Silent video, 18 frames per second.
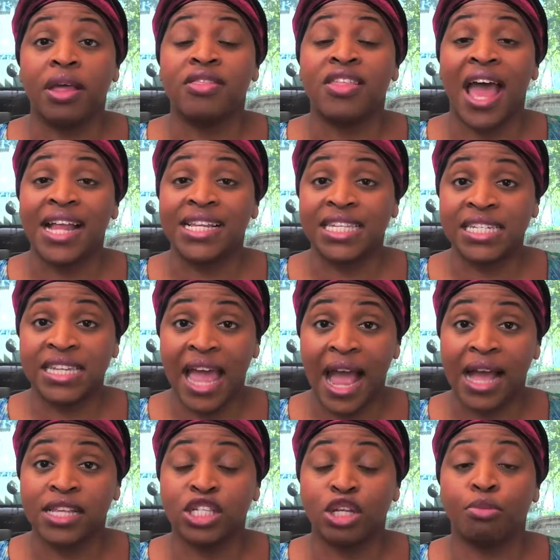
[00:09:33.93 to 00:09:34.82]
that's
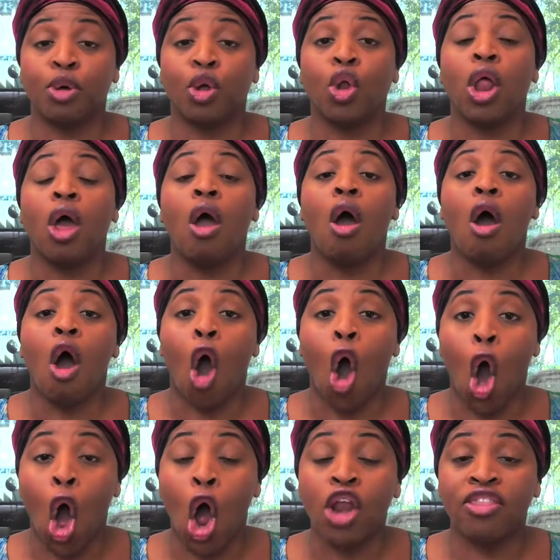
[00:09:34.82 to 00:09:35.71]
taxable
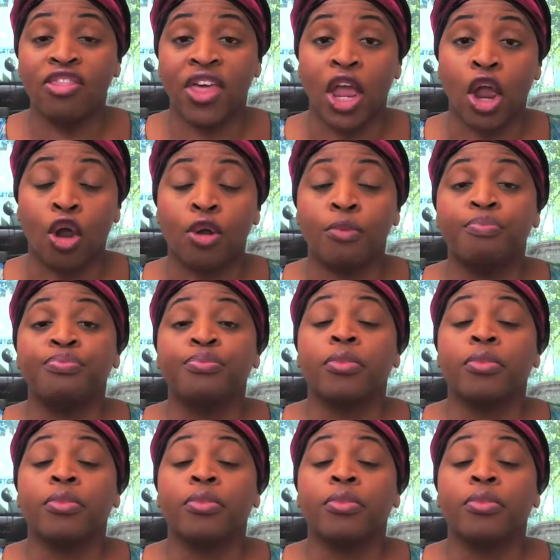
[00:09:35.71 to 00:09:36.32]
on there.